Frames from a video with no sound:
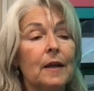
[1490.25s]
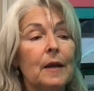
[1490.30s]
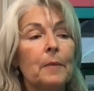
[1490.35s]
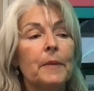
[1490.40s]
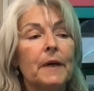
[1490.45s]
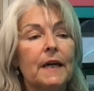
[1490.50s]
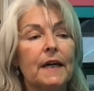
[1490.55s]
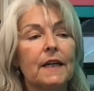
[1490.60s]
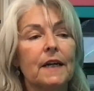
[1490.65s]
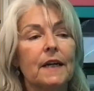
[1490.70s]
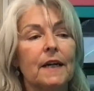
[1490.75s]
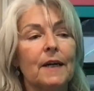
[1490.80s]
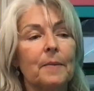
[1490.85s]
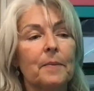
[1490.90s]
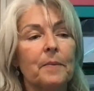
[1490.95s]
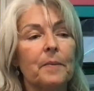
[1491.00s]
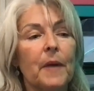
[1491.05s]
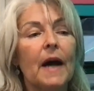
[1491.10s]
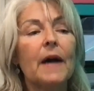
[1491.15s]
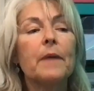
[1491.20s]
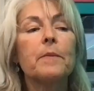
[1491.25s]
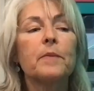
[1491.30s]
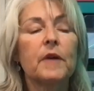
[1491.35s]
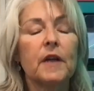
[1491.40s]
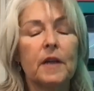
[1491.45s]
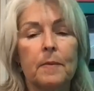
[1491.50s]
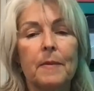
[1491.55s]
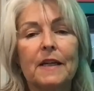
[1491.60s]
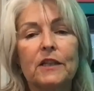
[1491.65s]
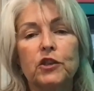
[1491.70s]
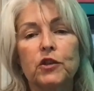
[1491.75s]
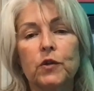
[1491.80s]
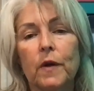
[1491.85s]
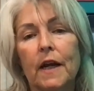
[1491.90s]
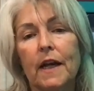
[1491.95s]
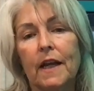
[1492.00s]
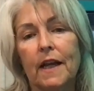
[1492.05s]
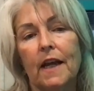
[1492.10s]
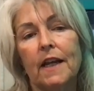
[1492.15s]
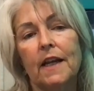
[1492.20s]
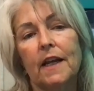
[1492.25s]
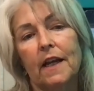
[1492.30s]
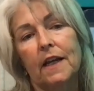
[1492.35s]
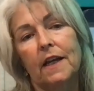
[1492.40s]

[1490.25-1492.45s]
But I'm going to make sure I get